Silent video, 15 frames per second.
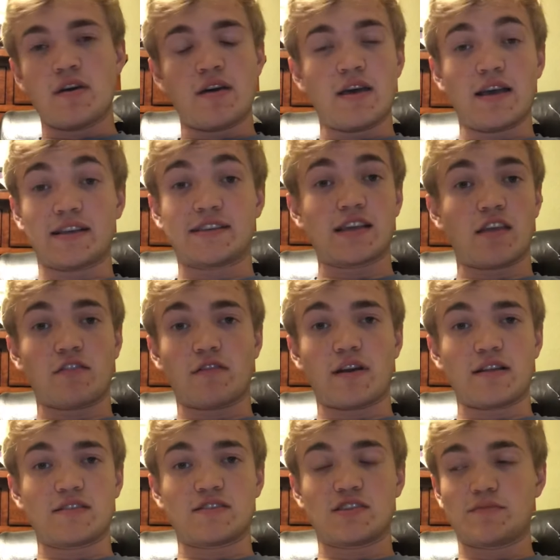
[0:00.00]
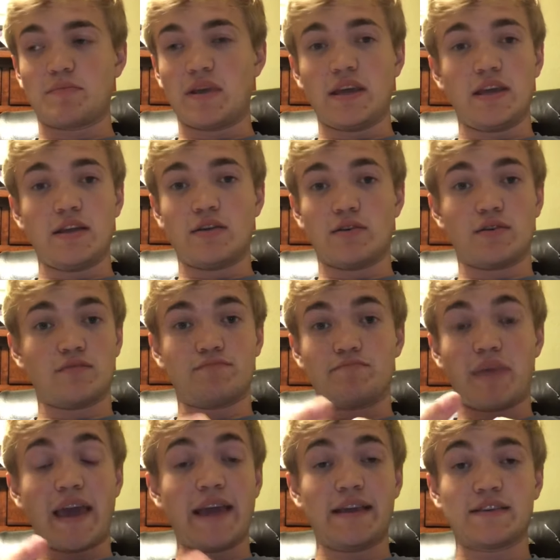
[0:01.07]
accelerated speed or
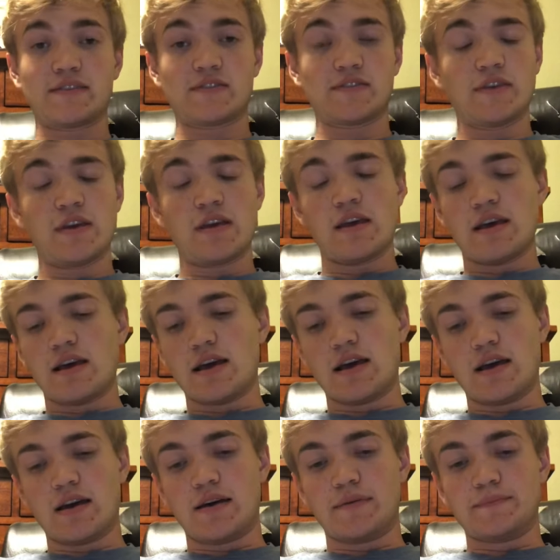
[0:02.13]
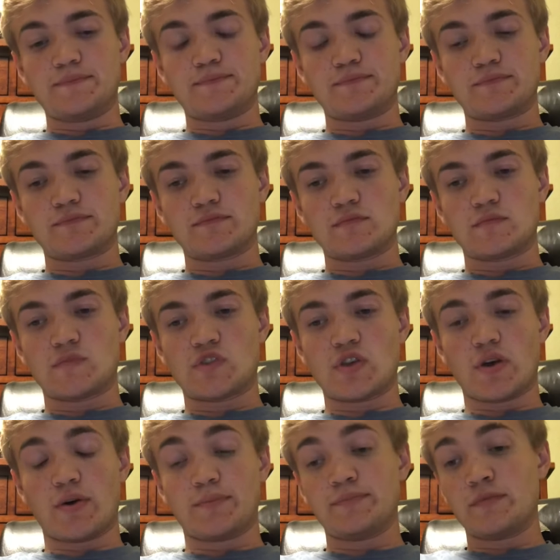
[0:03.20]
pace.
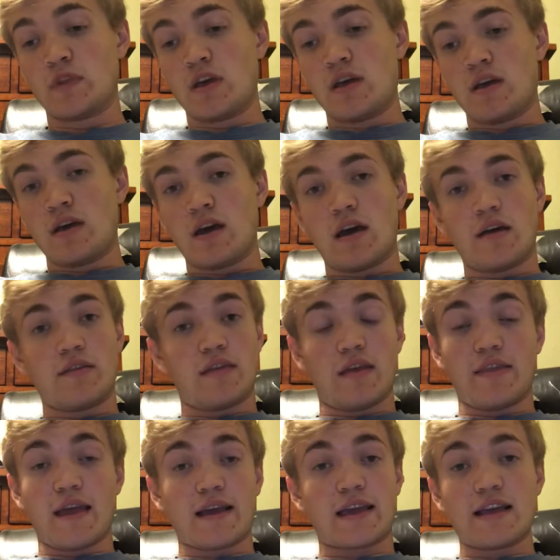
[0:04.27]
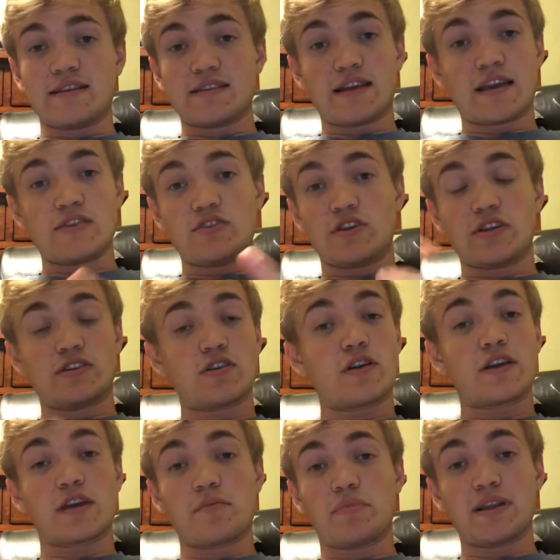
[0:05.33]
So in that case, I guess you could turn
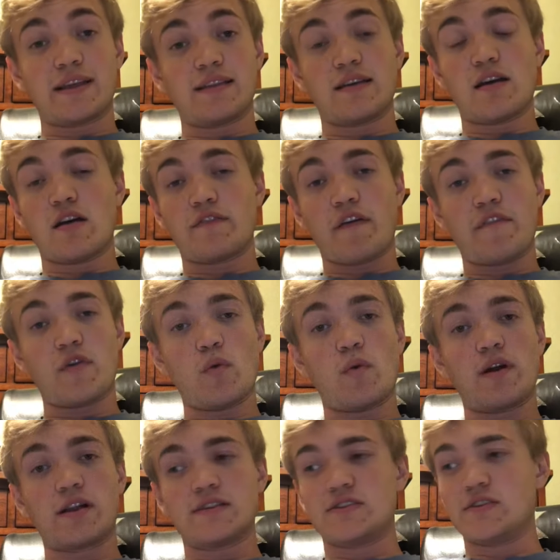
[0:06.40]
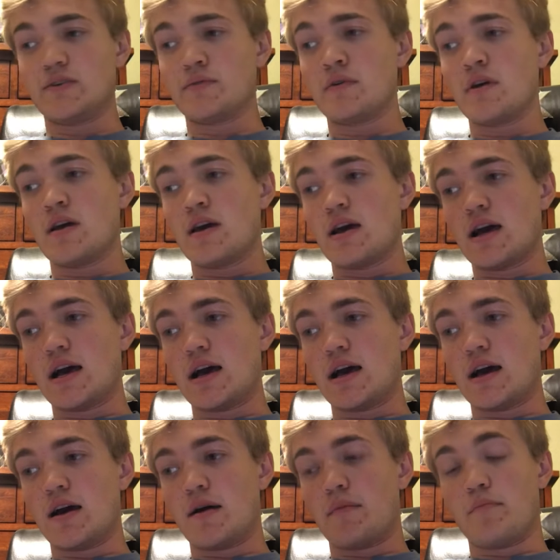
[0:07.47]
it completely off if you wanted to.
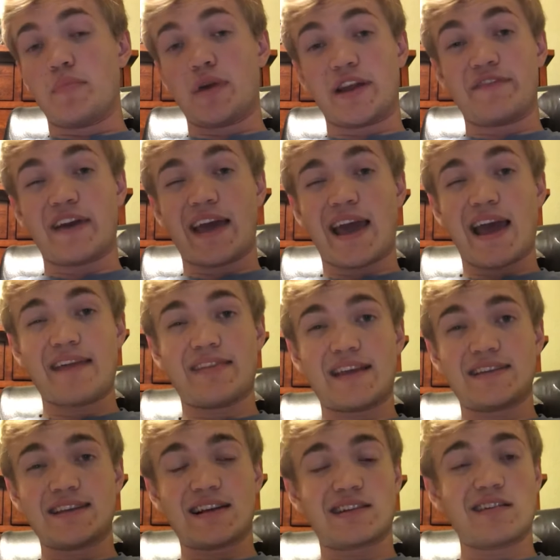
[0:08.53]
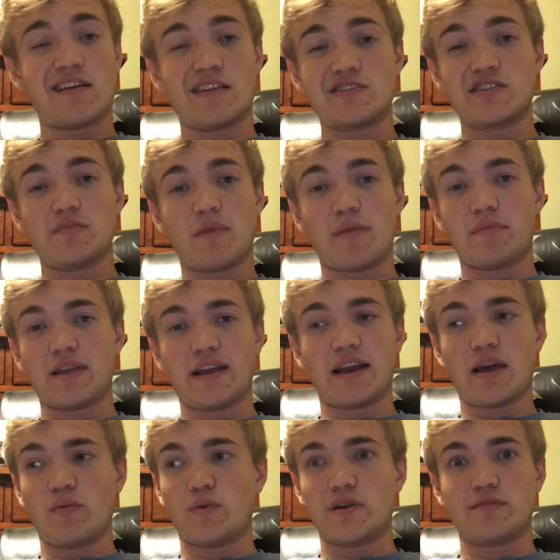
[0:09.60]
But if I had that technology in my plane, I
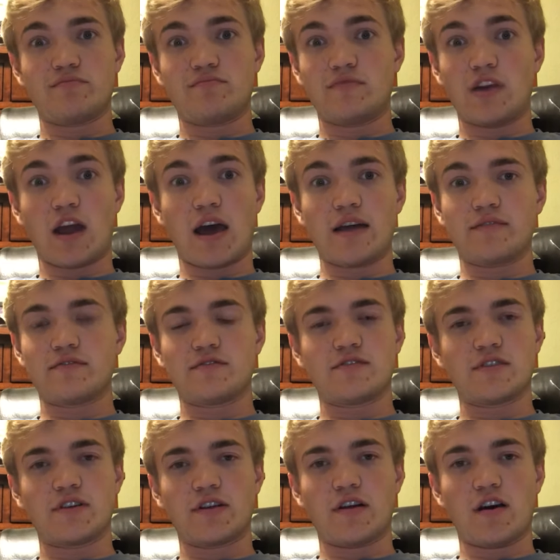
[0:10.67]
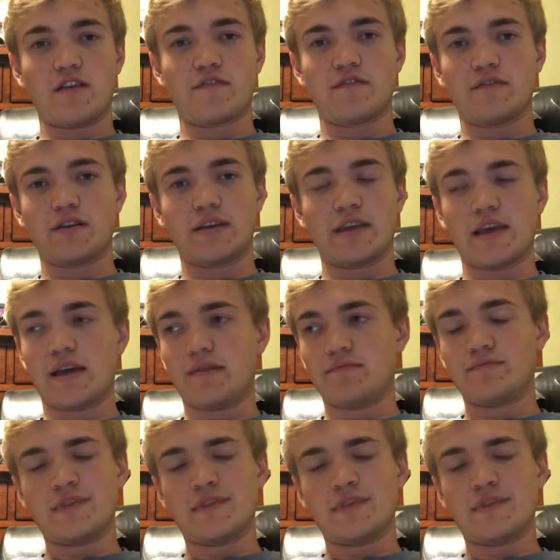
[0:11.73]
would not turn it off. Again,